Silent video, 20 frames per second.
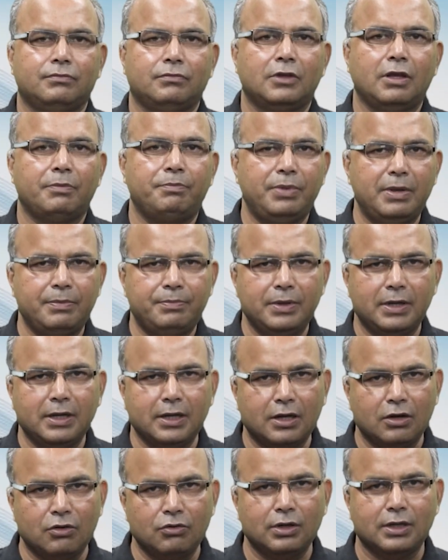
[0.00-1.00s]
the people
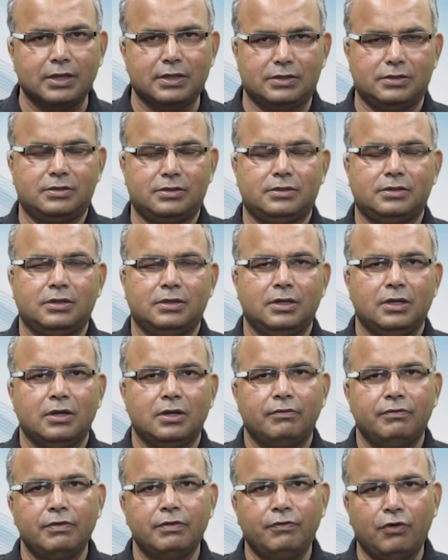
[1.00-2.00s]
around us.
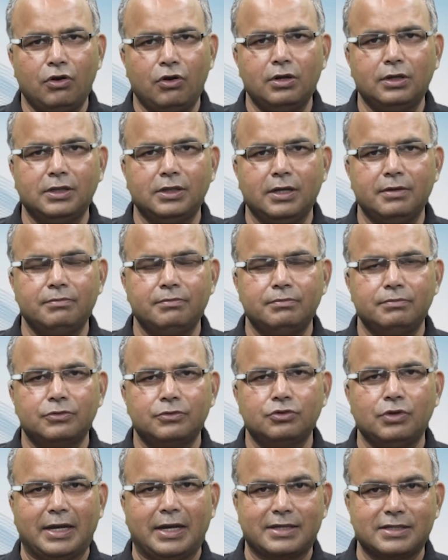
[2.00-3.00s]
We want them
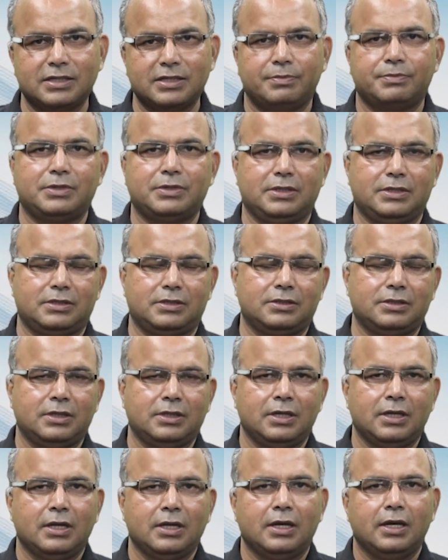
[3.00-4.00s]
to accept us.
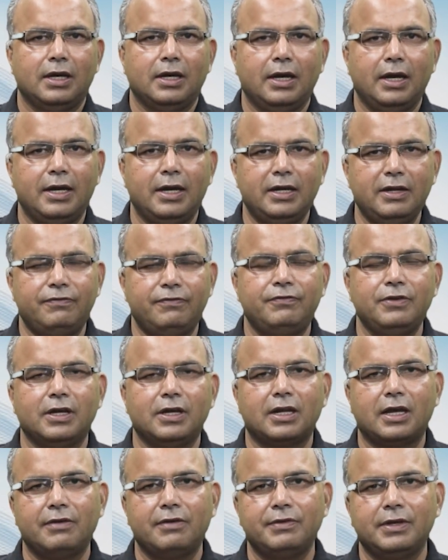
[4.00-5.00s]
And if we
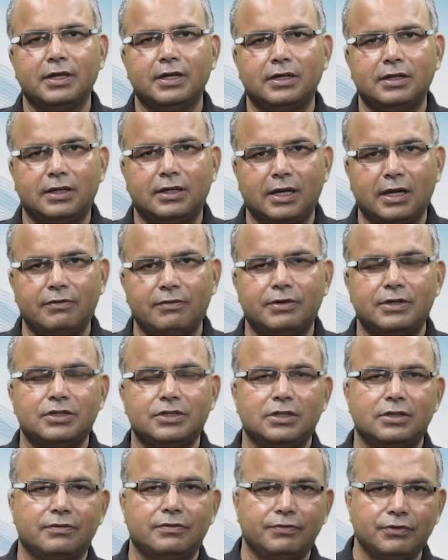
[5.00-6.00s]
are having a
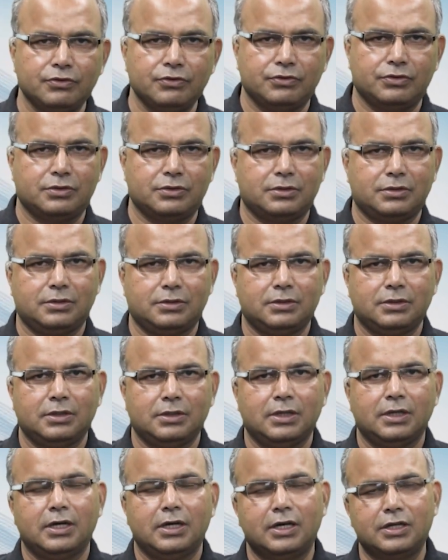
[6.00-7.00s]
divergent views,
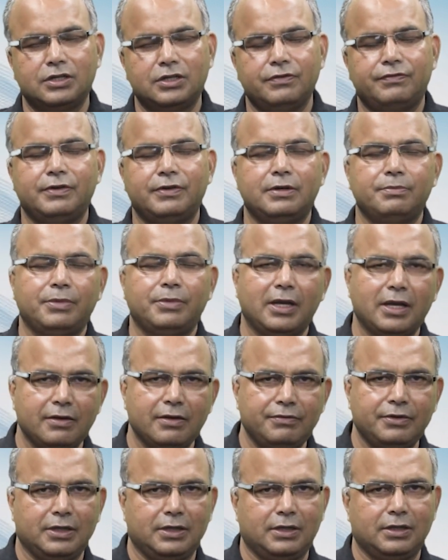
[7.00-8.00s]
a different
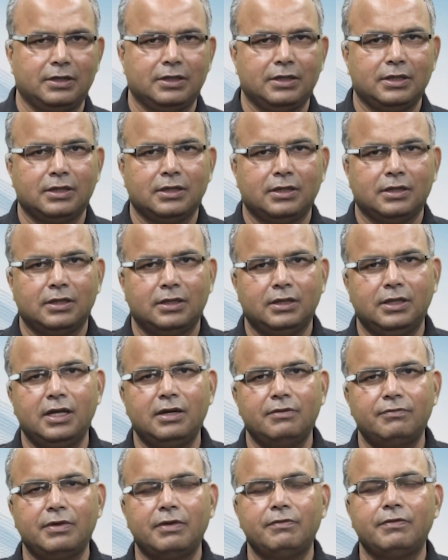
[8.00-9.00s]
behavior,
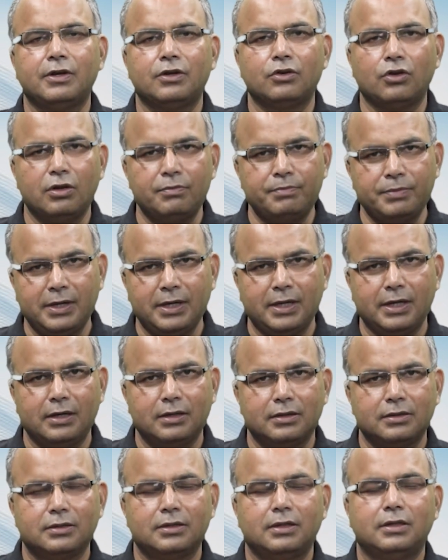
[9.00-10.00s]
then we will not be
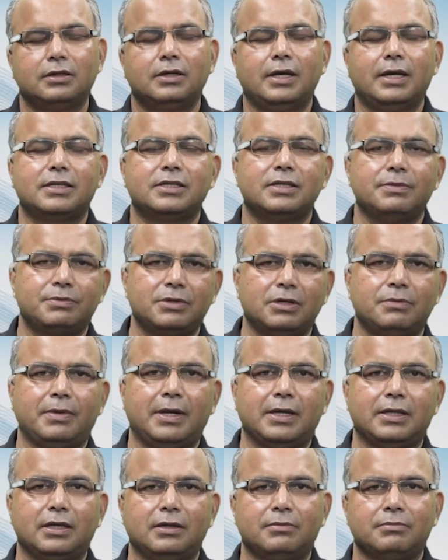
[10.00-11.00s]
accepted
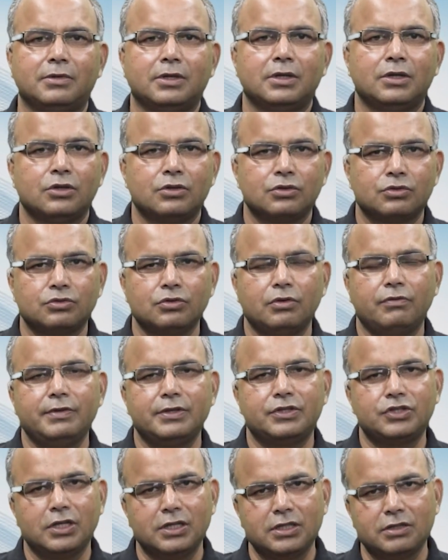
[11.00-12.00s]
by them. So
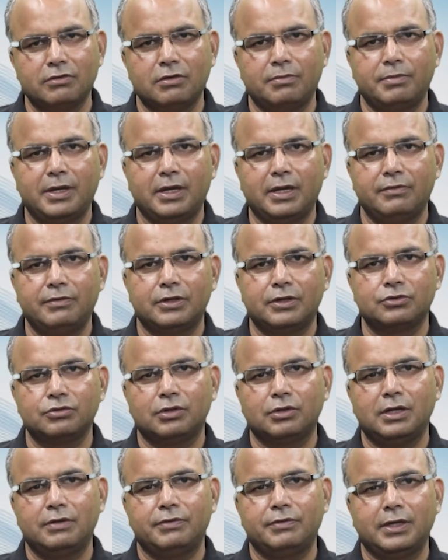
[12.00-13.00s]
we change our behavior so
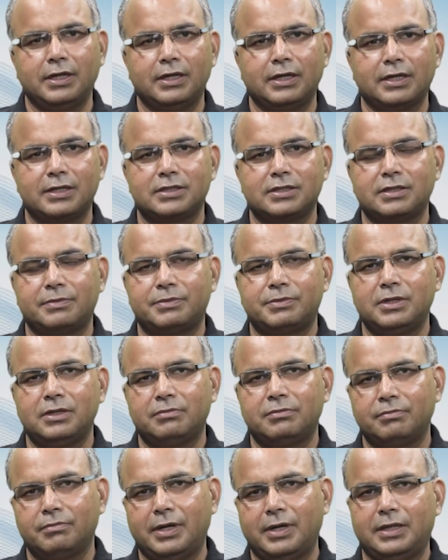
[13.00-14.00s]
that we get
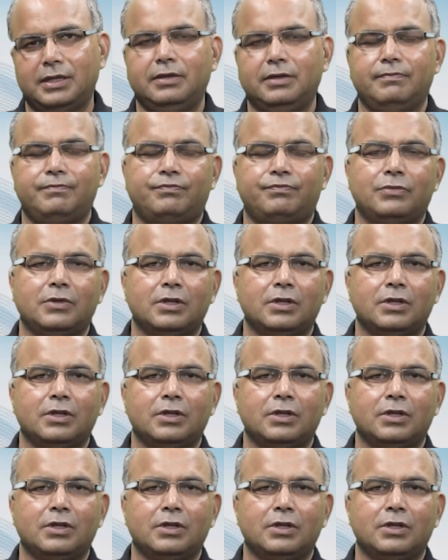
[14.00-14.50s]
accepted by them.